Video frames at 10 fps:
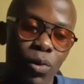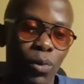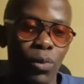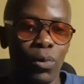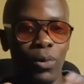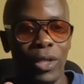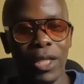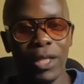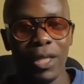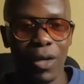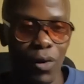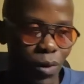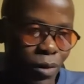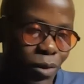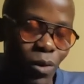to take their
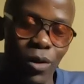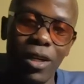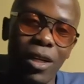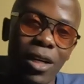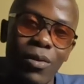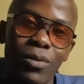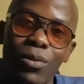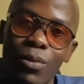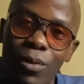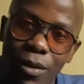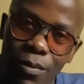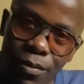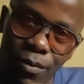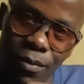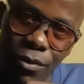goats or their cows to him,
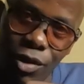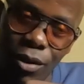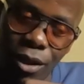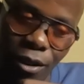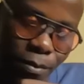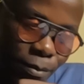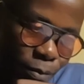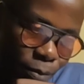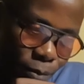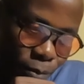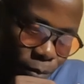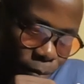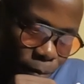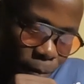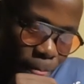okay?
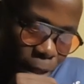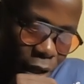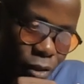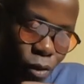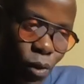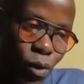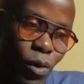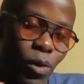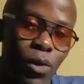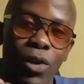And so,